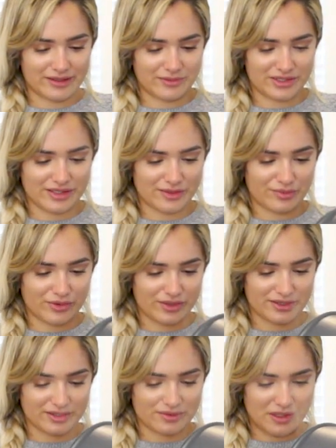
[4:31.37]
I'm just gonna pour
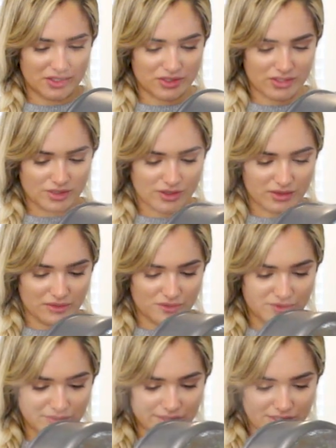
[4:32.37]
this mixture
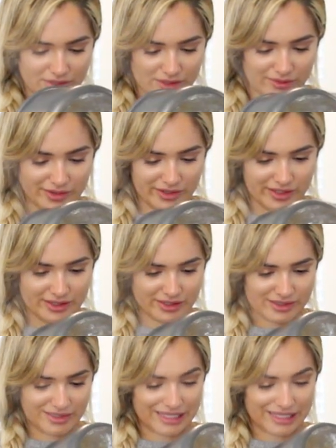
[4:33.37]
over my strawberries.